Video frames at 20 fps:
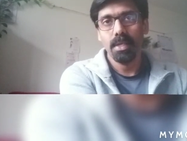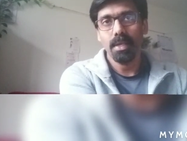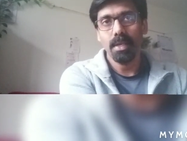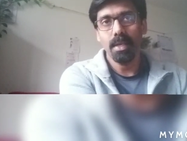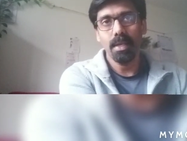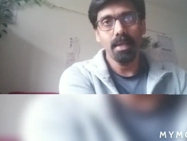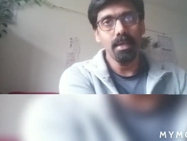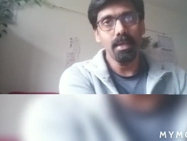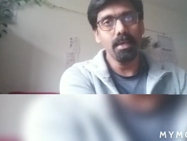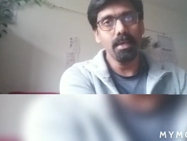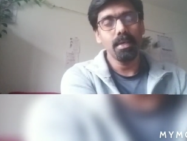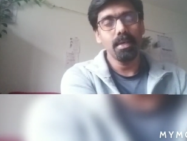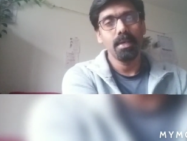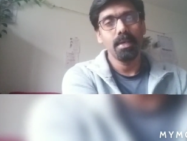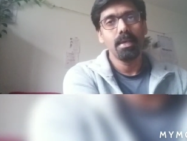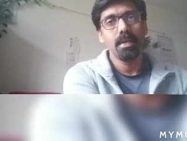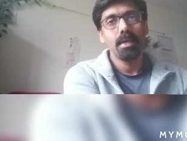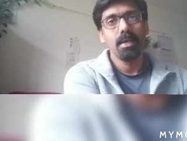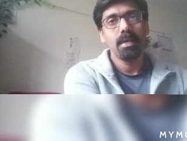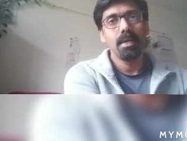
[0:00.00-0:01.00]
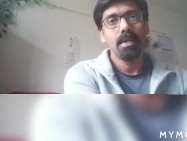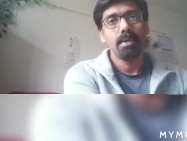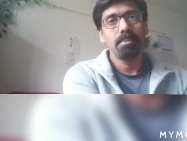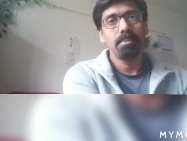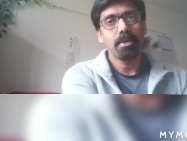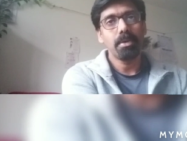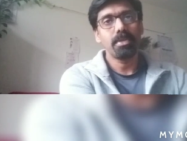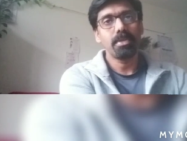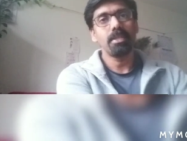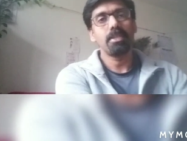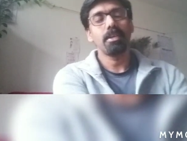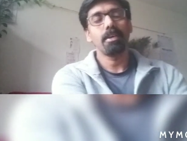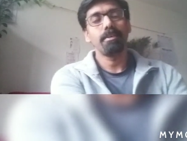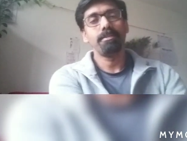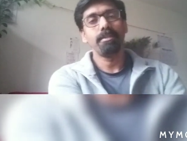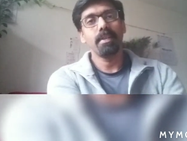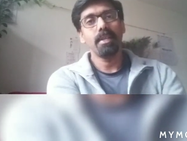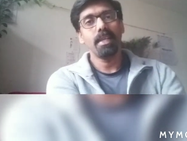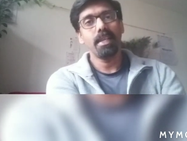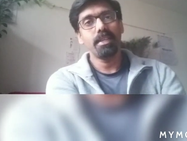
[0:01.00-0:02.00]
Here, Portrait
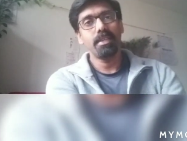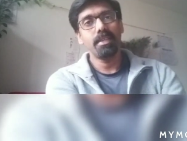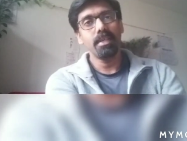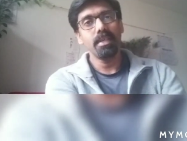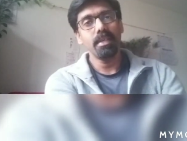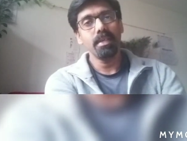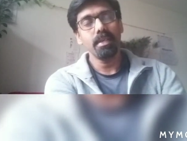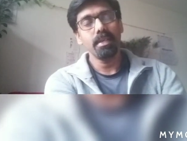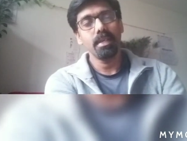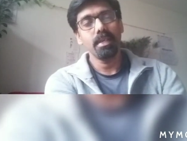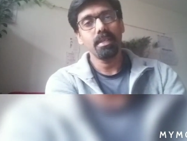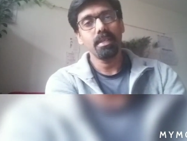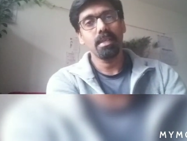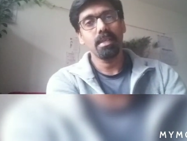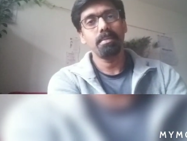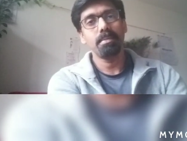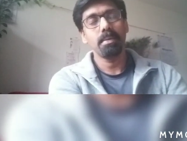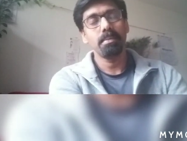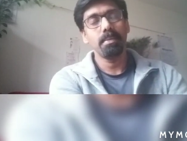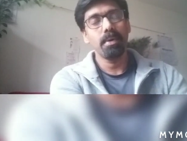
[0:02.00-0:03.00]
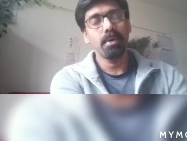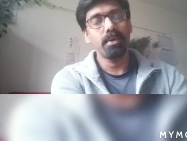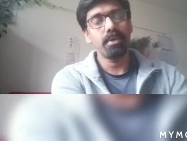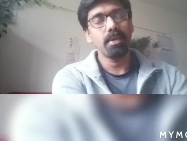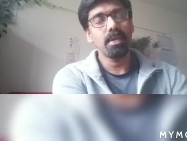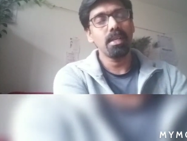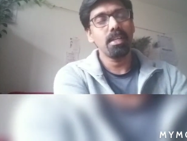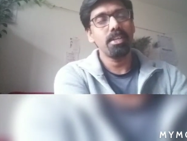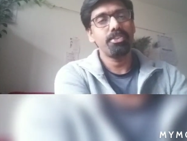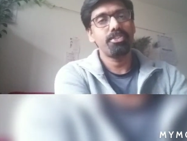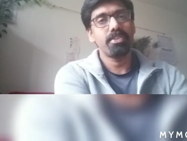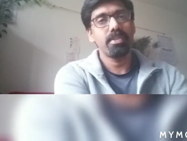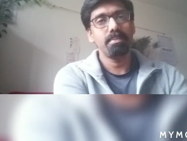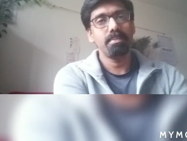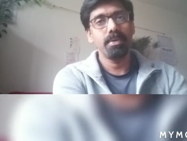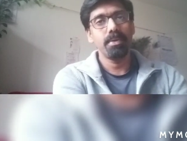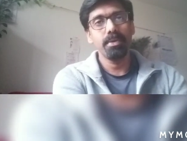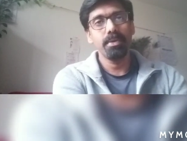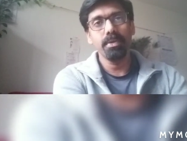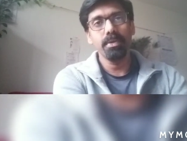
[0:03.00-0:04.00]
of a Lady is a memorial
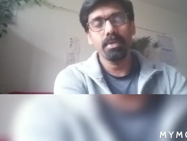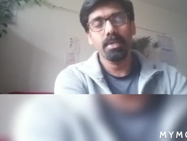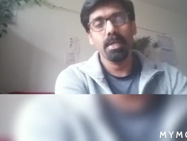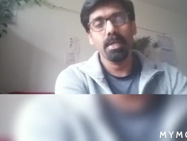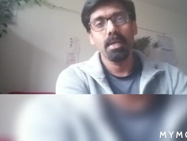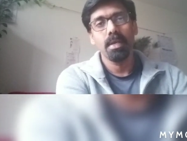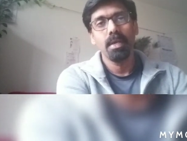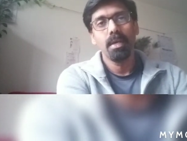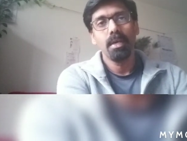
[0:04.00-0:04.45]
tribute